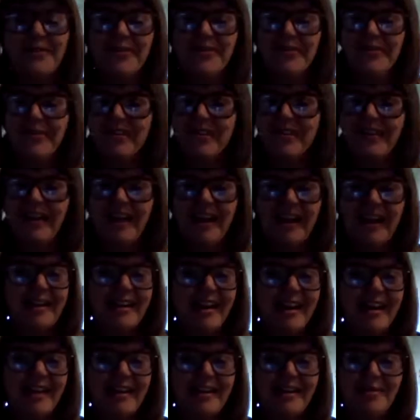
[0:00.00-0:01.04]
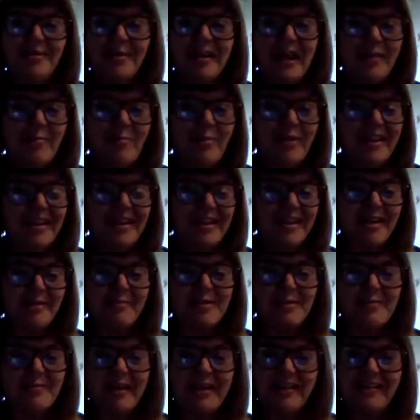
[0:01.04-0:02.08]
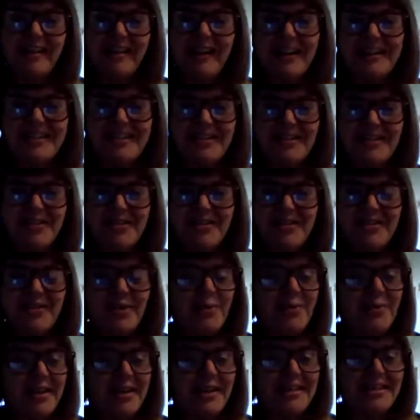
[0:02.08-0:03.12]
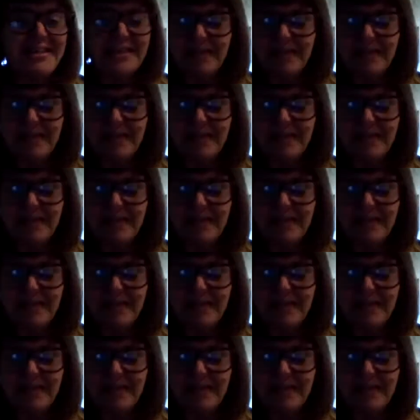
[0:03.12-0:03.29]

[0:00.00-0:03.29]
food, and I kept bringing that up to my class, who nobody